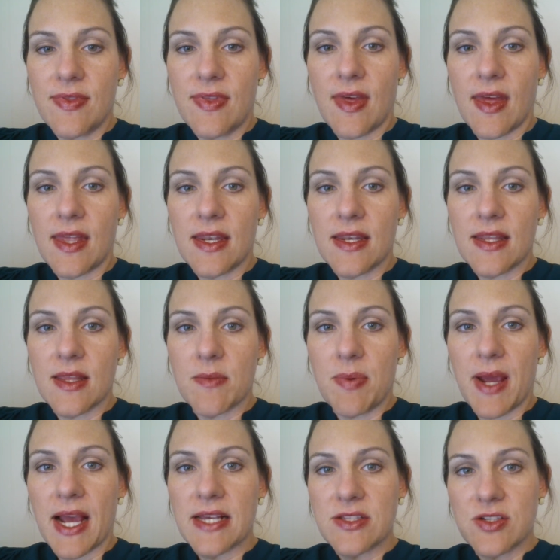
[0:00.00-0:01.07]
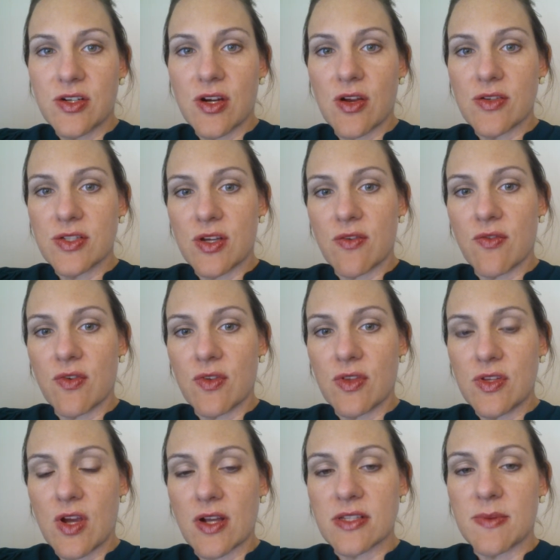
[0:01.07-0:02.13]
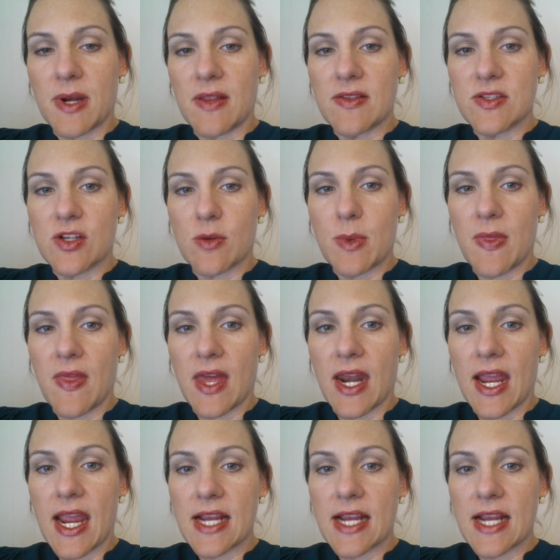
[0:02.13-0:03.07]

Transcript: that the pastor goes over, talks about in the sermon that I